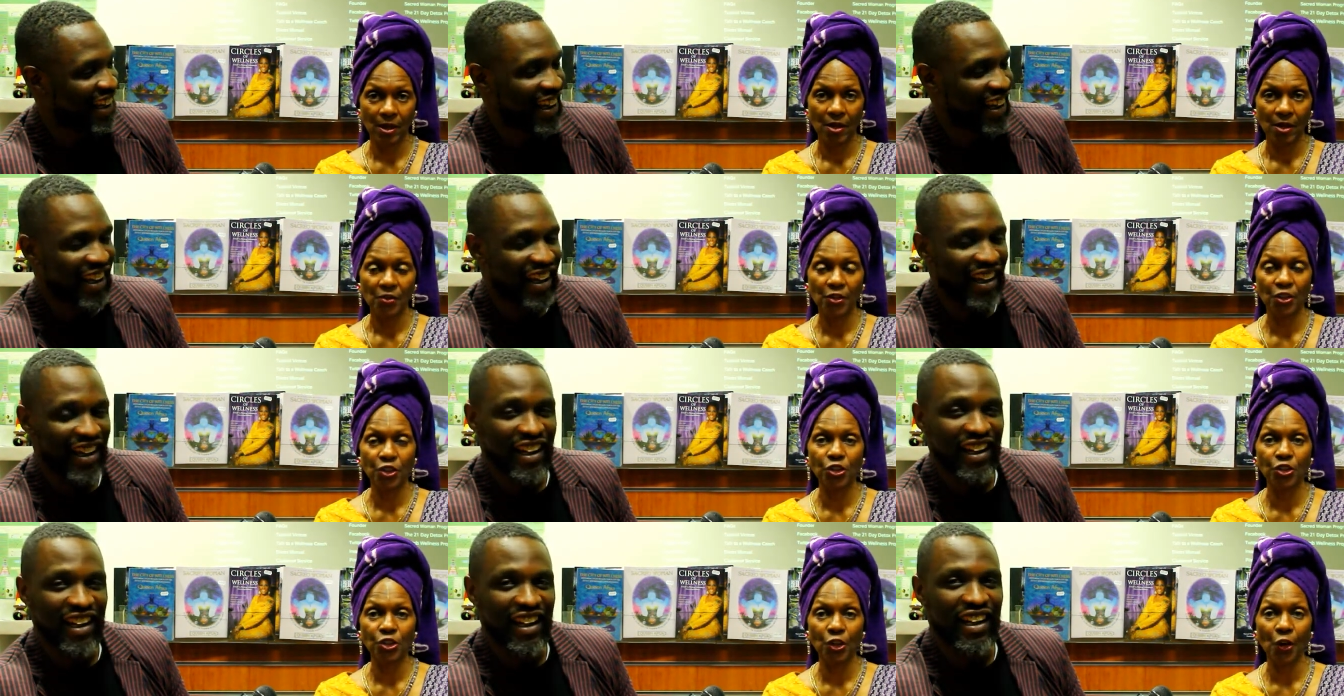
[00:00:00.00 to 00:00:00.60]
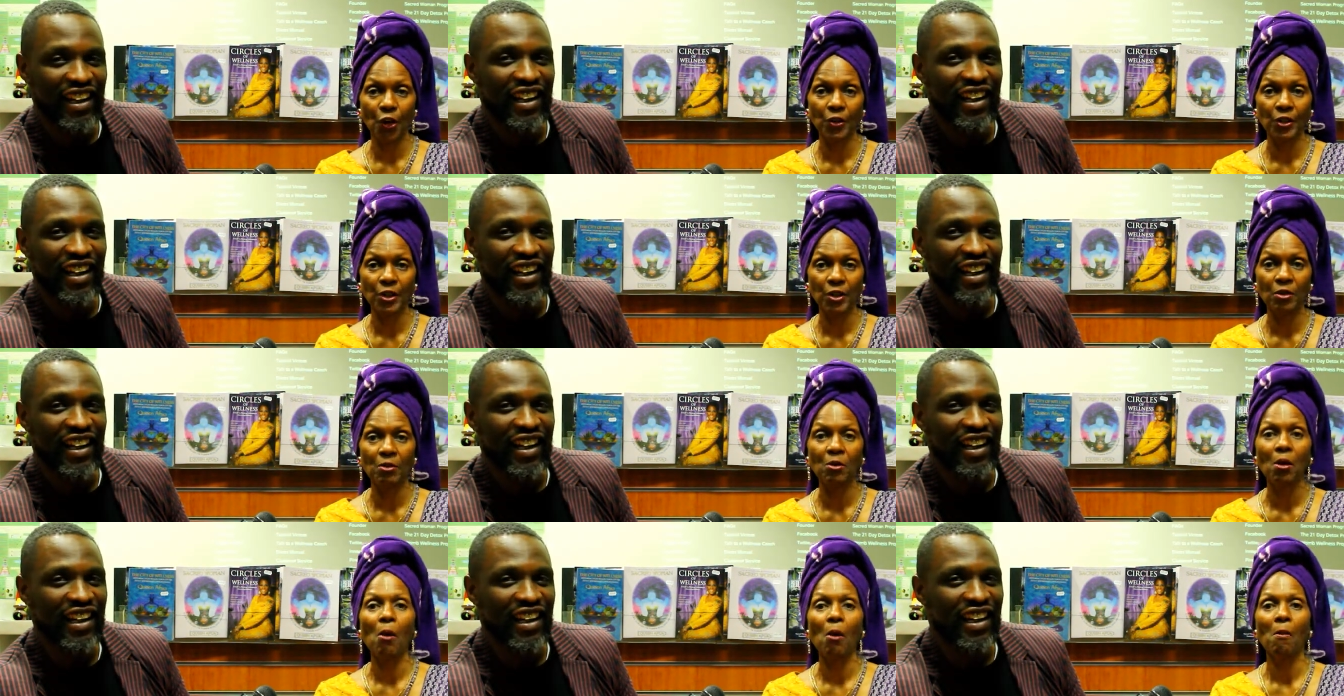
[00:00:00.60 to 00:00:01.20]
Speaker 1: this journey
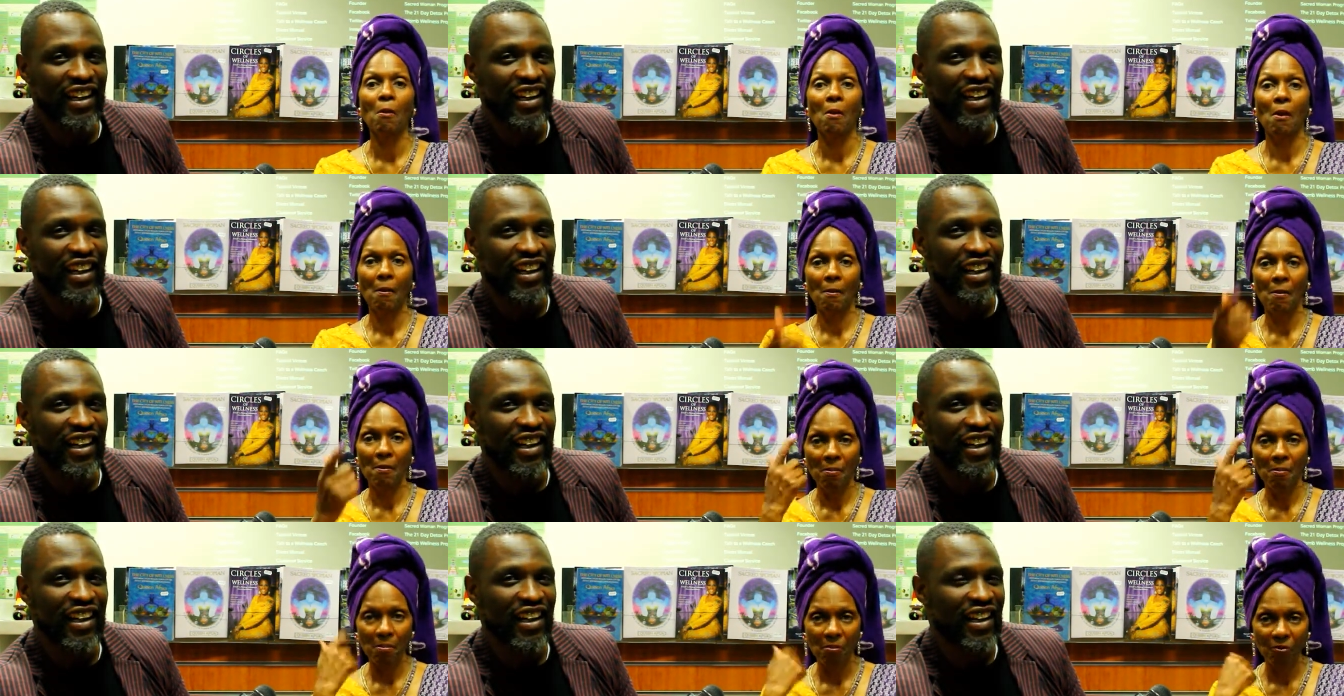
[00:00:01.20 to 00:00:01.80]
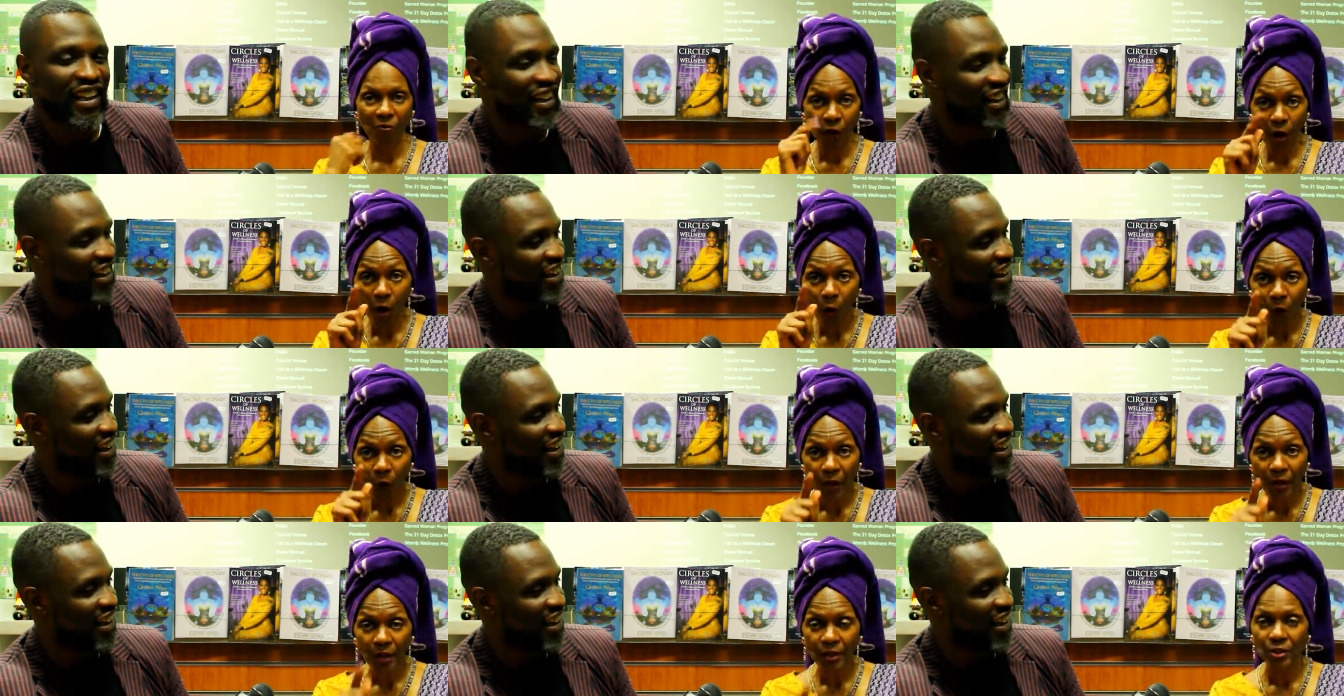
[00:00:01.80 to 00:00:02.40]

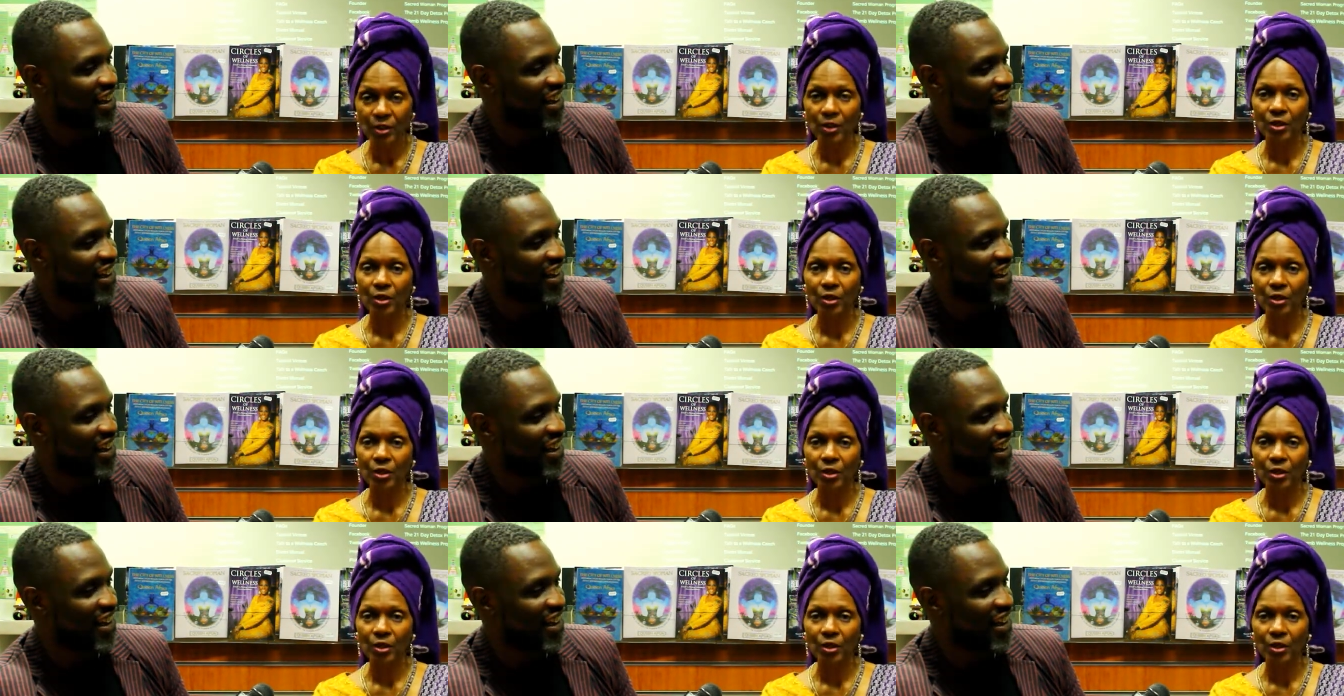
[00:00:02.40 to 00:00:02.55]
forward